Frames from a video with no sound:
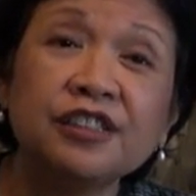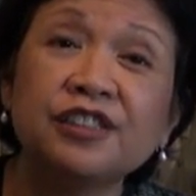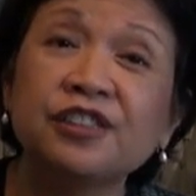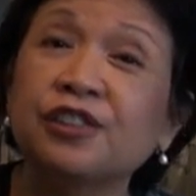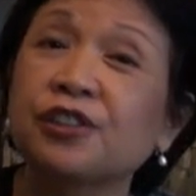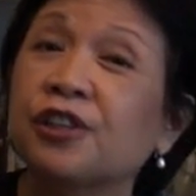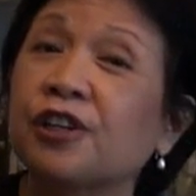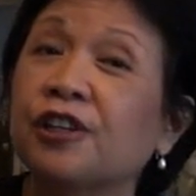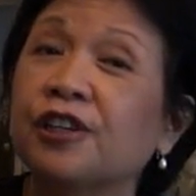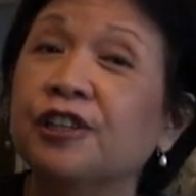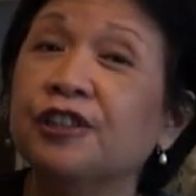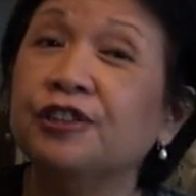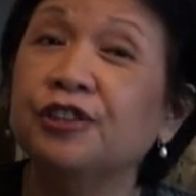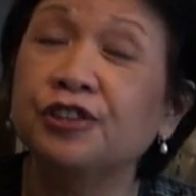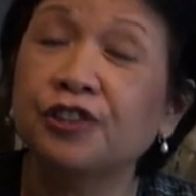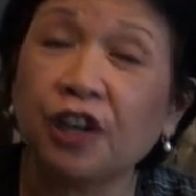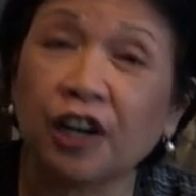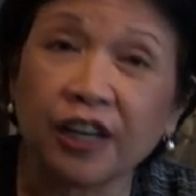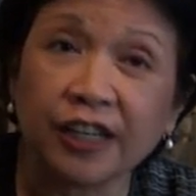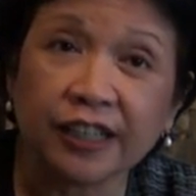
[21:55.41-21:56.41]
There are
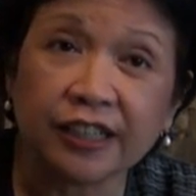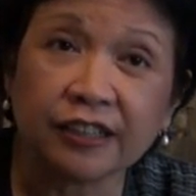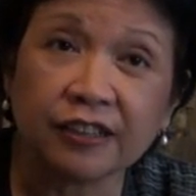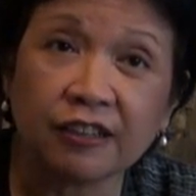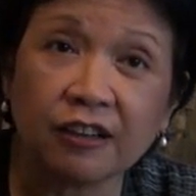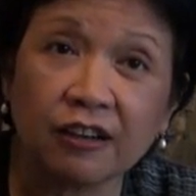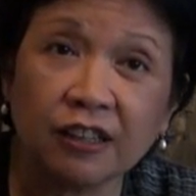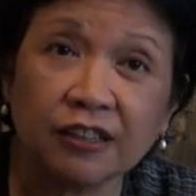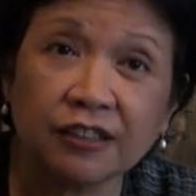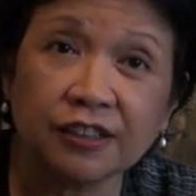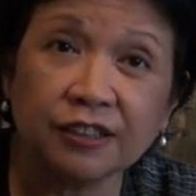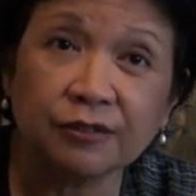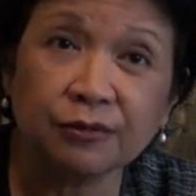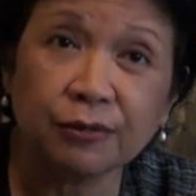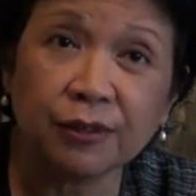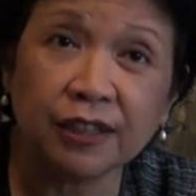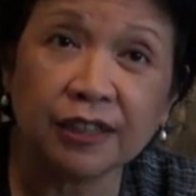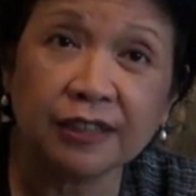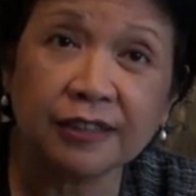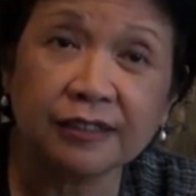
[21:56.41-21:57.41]
dark colored
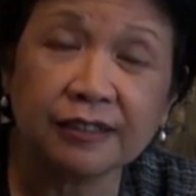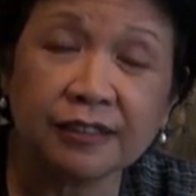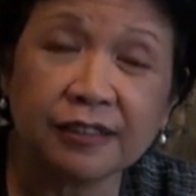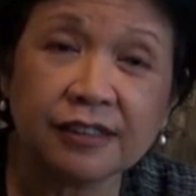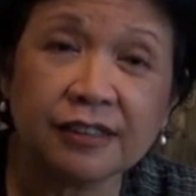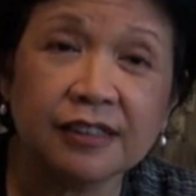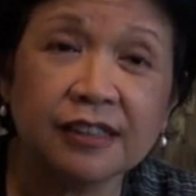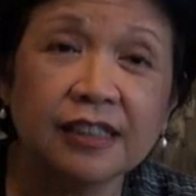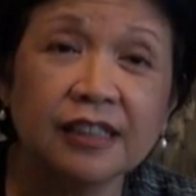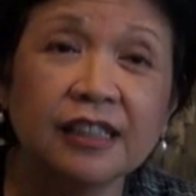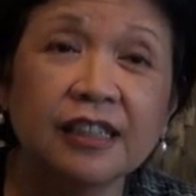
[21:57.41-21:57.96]
ones.